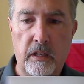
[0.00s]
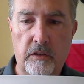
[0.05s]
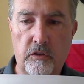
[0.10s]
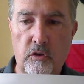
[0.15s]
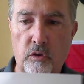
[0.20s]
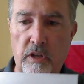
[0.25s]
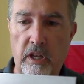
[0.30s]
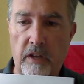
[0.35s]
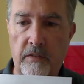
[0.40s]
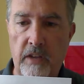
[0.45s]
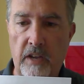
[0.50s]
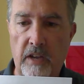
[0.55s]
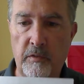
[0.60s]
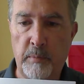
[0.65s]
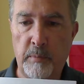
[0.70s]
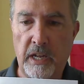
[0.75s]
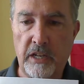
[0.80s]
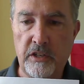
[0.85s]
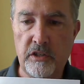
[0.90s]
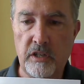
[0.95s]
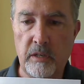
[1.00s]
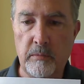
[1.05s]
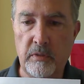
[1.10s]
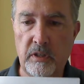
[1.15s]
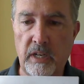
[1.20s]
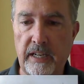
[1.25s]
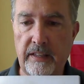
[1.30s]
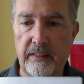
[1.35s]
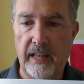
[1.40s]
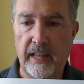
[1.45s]
It's okay if you have a page
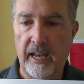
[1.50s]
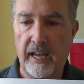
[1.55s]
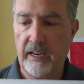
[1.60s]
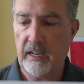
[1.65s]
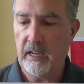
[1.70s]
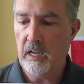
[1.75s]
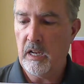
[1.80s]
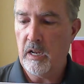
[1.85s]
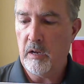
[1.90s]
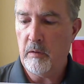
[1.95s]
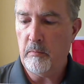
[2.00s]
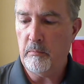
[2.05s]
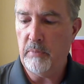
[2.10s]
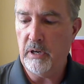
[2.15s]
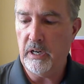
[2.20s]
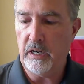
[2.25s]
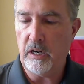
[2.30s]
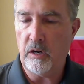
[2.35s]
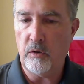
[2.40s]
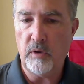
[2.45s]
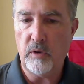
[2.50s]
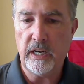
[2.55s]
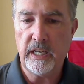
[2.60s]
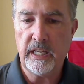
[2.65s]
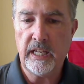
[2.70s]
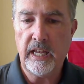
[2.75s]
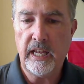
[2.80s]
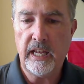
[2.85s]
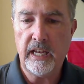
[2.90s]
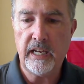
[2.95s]
number like that, but a
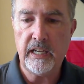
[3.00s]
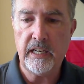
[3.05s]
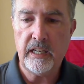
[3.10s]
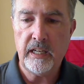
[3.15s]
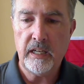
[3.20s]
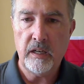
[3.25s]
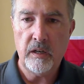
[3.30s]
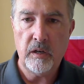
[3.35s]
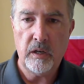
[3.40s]
running head